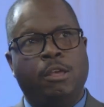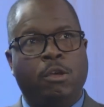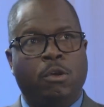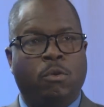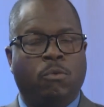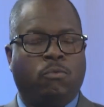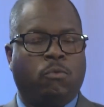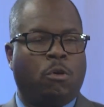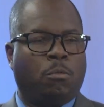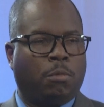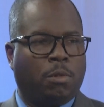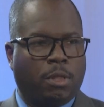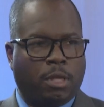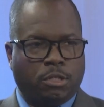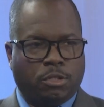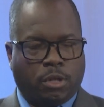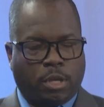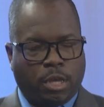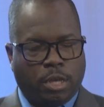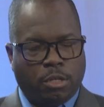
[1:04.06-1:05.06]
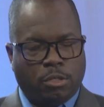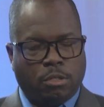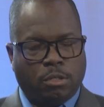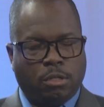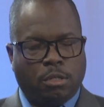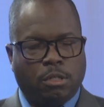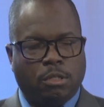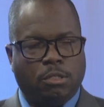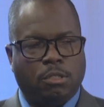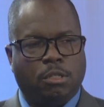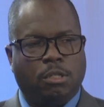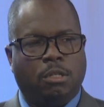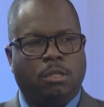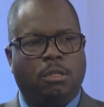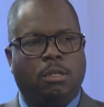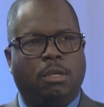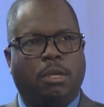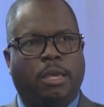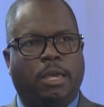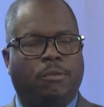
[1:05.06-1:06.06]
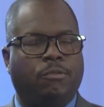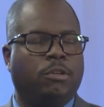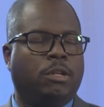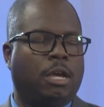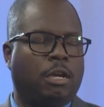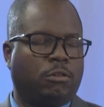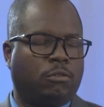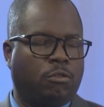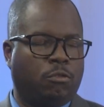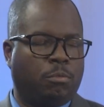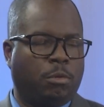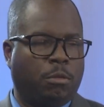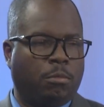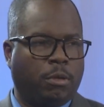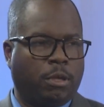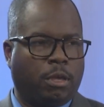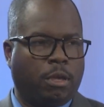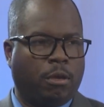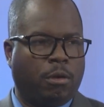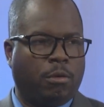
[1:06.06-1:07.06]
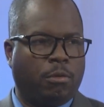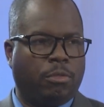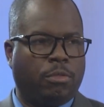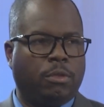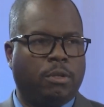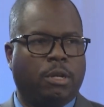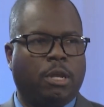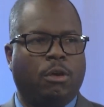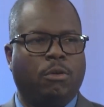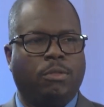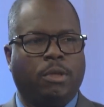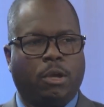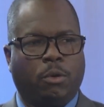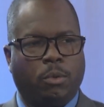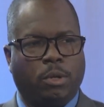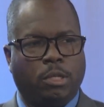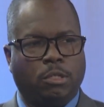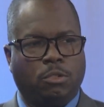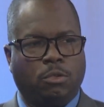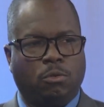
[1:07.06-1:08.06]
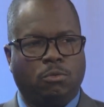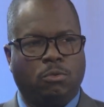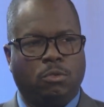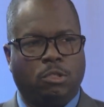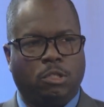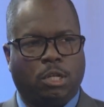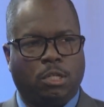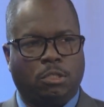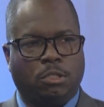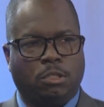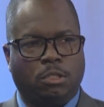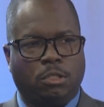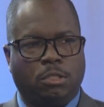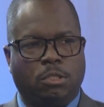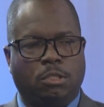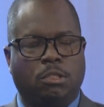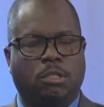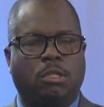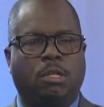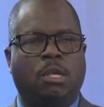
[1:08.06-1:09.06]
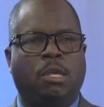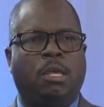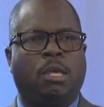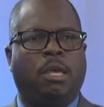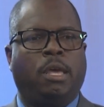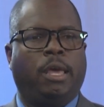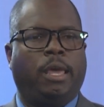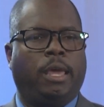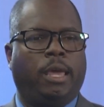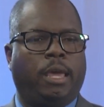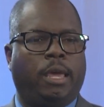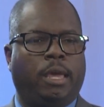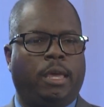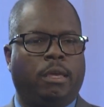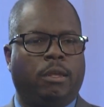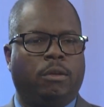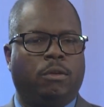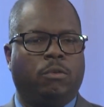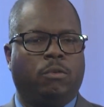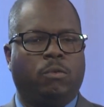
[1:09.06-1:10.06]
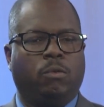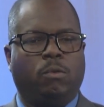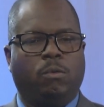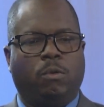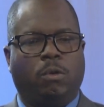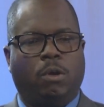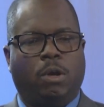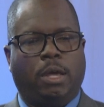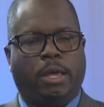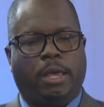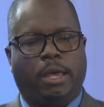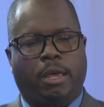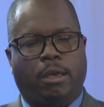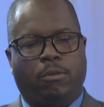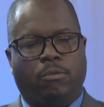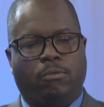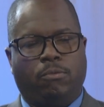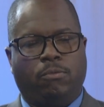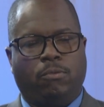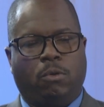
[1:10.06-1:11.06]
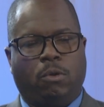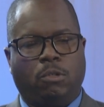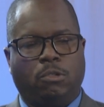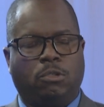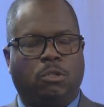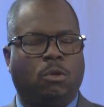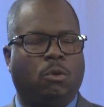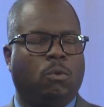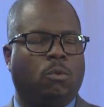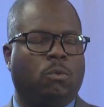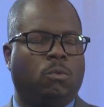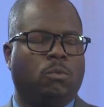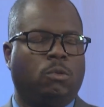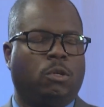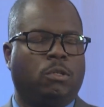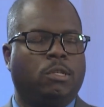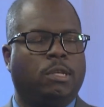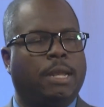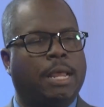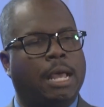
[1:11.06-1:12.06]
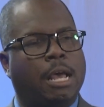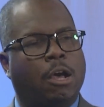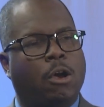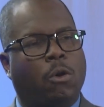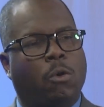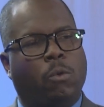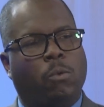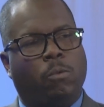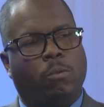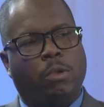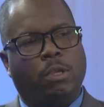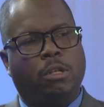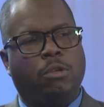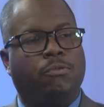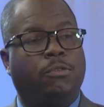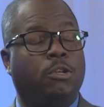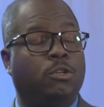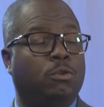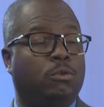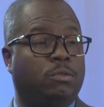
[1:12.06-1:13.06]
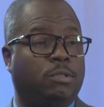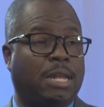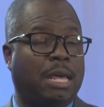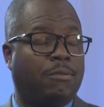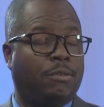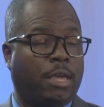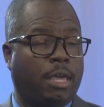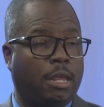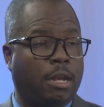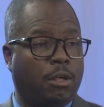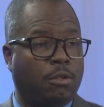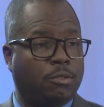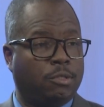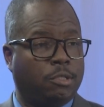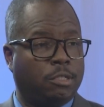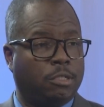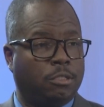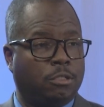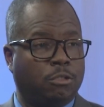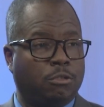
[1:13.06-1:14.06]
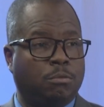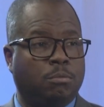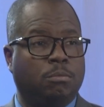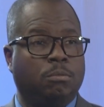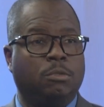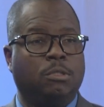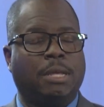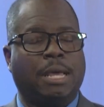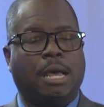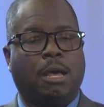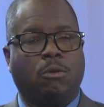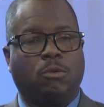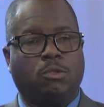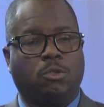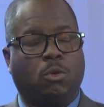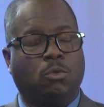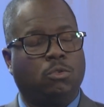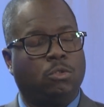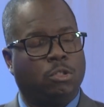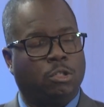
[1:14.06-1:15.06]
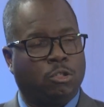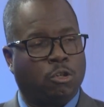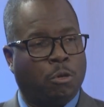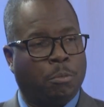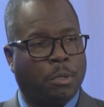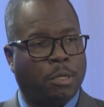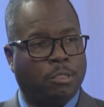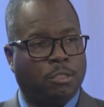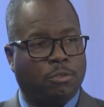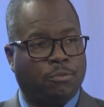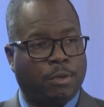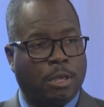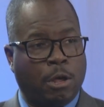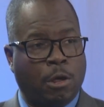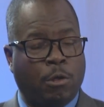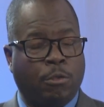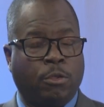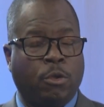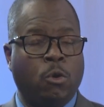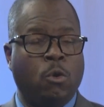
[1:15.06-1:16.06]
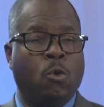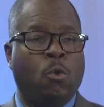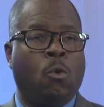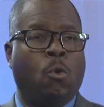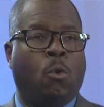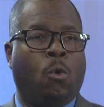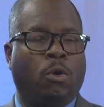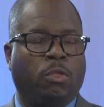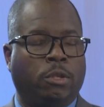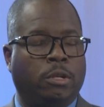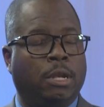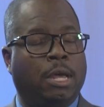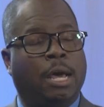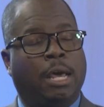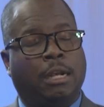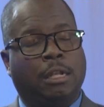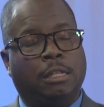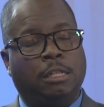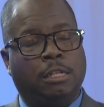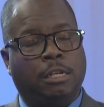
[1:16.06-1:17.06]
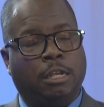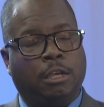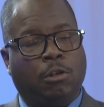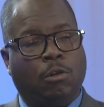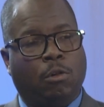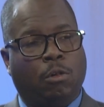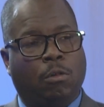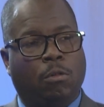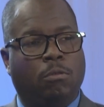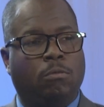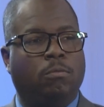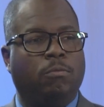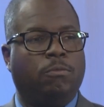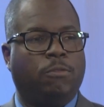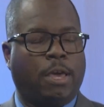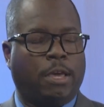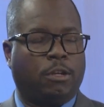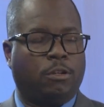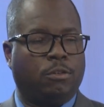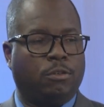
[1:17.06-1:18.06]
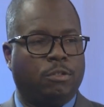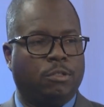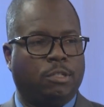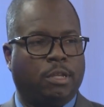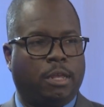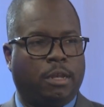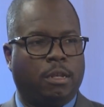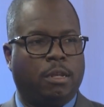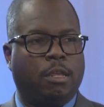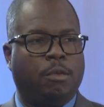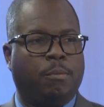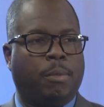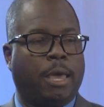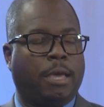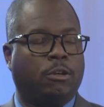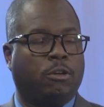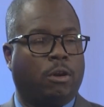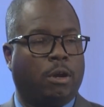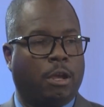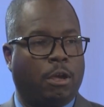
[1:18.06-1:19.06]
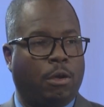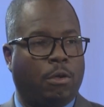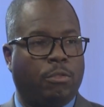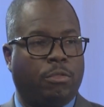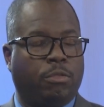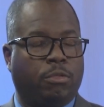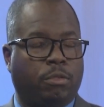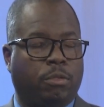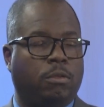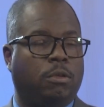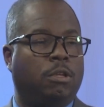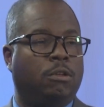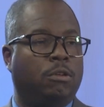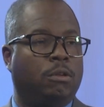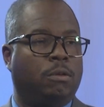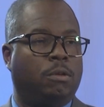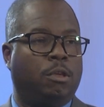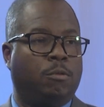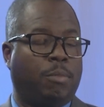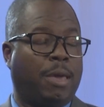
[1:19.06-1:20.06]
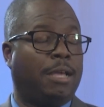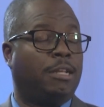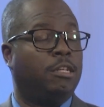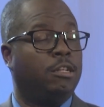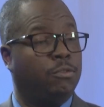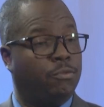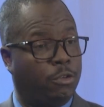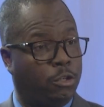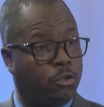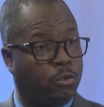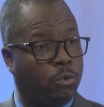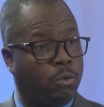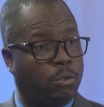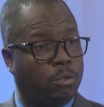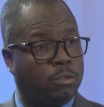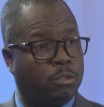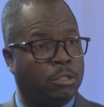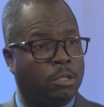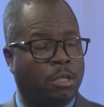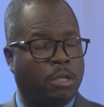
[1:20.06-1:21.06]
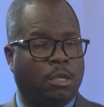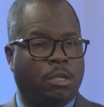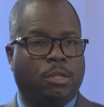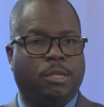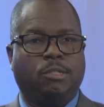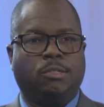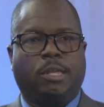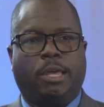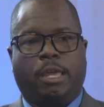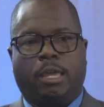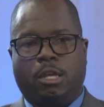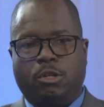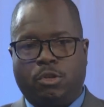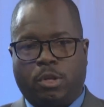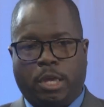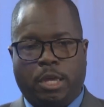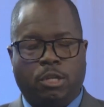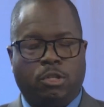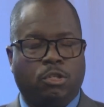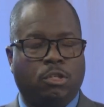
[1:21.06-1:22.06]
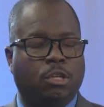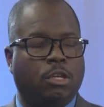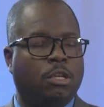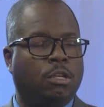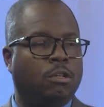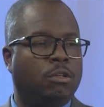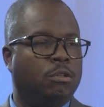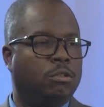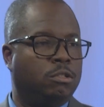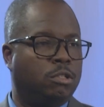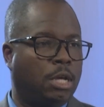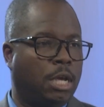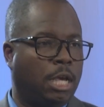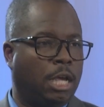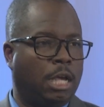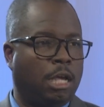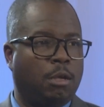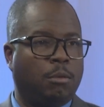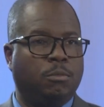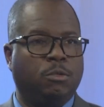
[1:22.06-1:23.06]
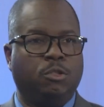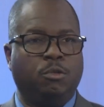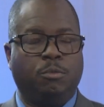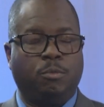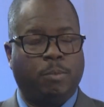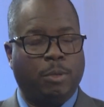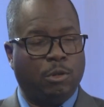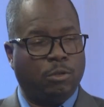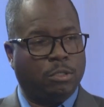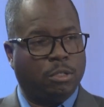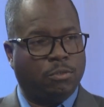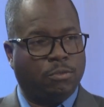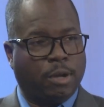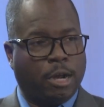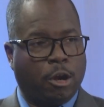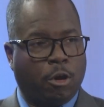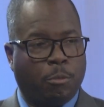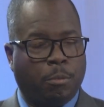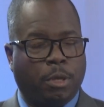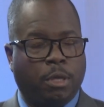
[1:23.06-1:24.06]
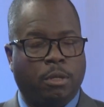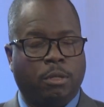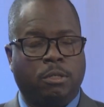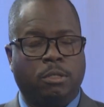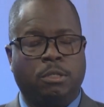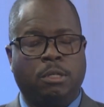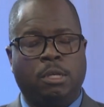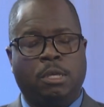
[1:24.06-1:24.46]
formal education is, I have a Doctor of Public Health in Health Equity and Social Justice, and have also looked at how individuals navigate health systems, how social determinants of health, or the non-clinical factors that impact our health impact individuals, things like education, jobs, built environment,